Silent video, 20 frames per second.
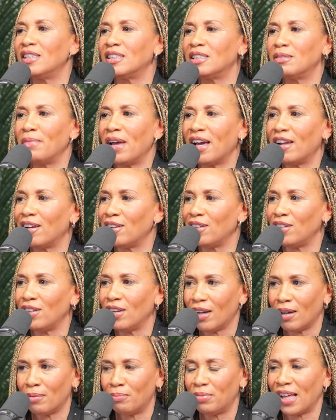it doesn't
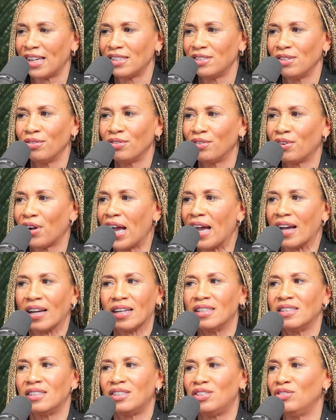matter. Black don't
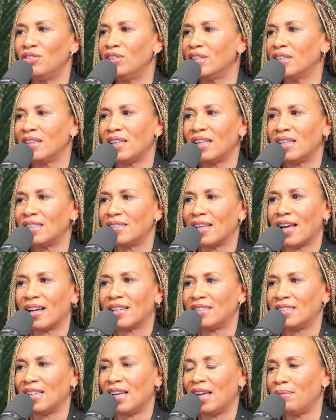crack because you look the
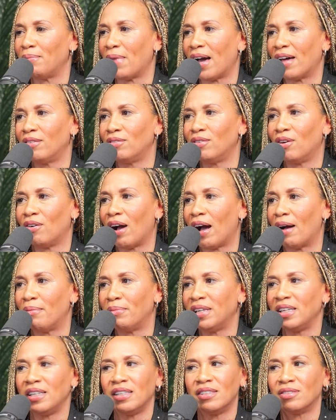exact same. I don't know how
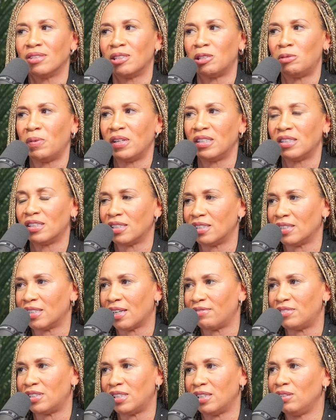many years it's been
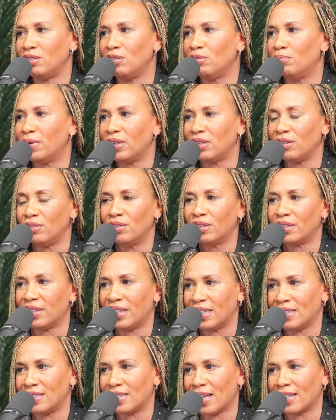since I've seen you, but you look
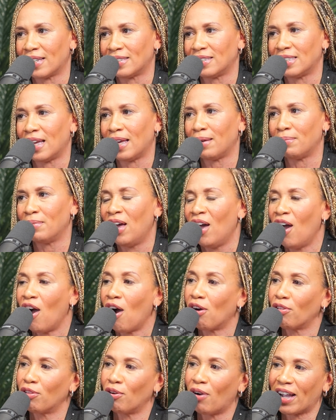the exact same.
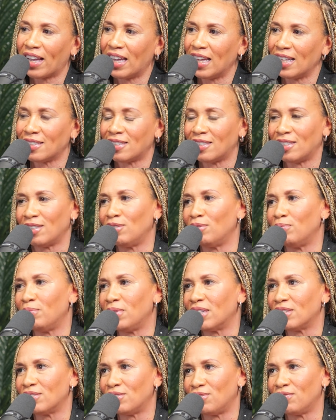Although I can't see you
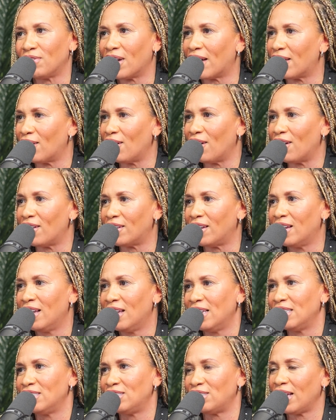because you've got on
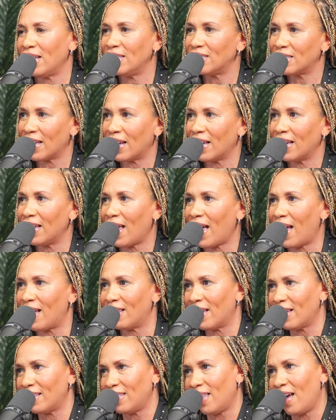shades. Can I get a hat
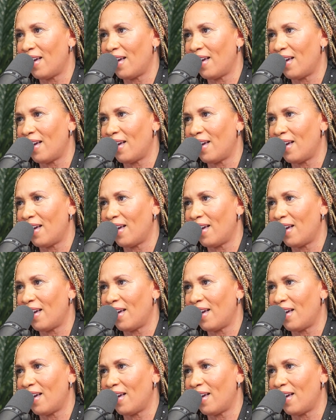like